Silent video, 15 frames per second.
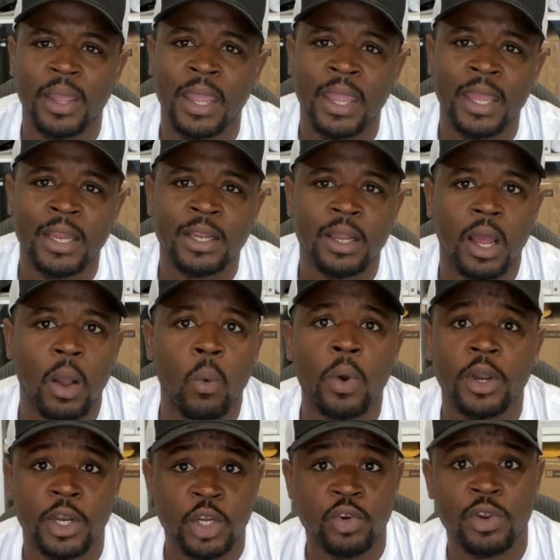and I
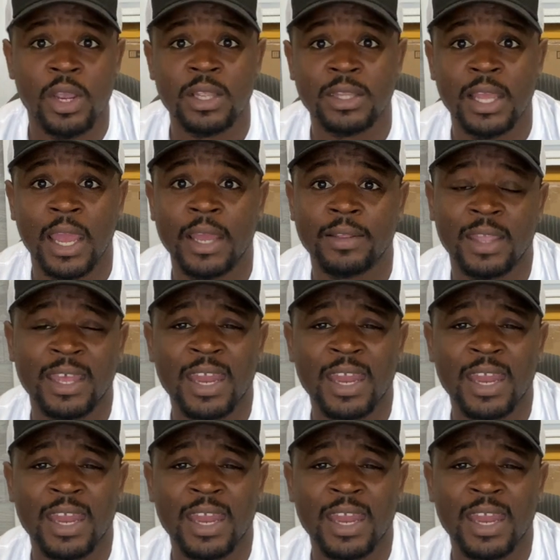wanted to create that.